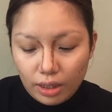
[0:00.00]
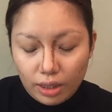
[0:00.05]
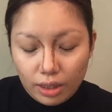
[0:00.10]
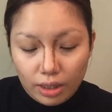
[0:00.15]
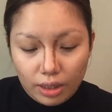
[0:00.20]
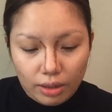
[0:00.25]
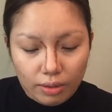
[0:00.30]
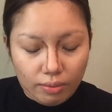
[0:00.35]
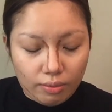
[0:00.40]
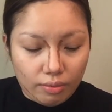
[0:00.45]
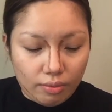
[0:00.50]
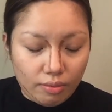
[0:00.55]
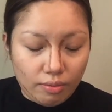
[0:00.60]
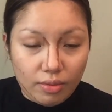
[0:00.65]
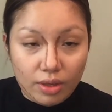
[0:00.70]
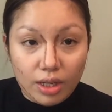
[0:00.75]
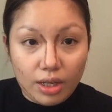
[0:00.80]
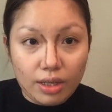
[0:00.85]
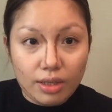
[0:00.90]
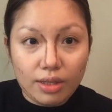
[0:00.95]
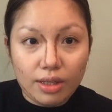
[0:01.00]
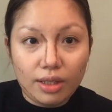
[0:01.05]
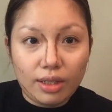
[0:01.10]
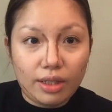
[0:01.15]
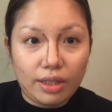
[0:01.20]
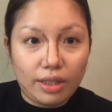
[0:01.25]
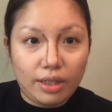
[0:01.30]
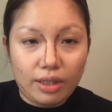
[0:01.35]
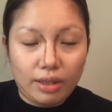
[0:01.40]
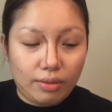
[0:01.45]
in
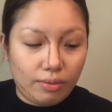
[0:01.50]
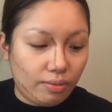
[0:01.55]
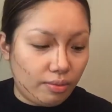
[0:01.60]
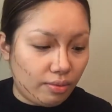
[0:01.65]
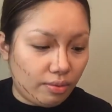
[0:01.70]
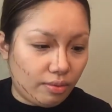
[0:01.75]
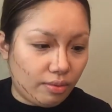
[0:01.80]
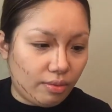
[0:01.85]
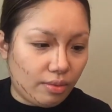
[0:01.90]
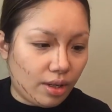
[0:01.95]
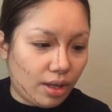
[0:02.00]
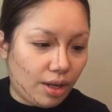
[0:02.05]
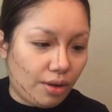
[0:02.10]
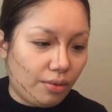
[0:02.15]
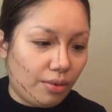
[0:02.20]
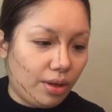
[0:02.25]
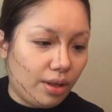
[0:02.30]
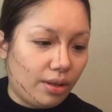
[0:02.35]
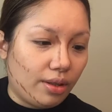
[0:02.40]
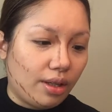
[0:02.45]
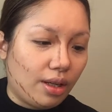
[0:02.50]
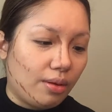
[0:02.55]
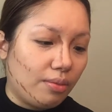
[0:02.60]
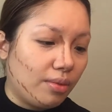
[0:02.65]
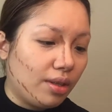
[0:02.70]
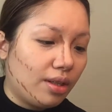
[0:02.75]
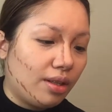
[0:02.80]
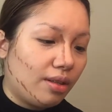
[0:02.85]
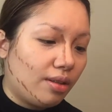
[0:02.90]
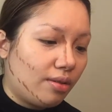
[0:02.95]
Italy, everywhere, name
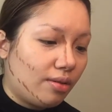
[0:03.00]
it,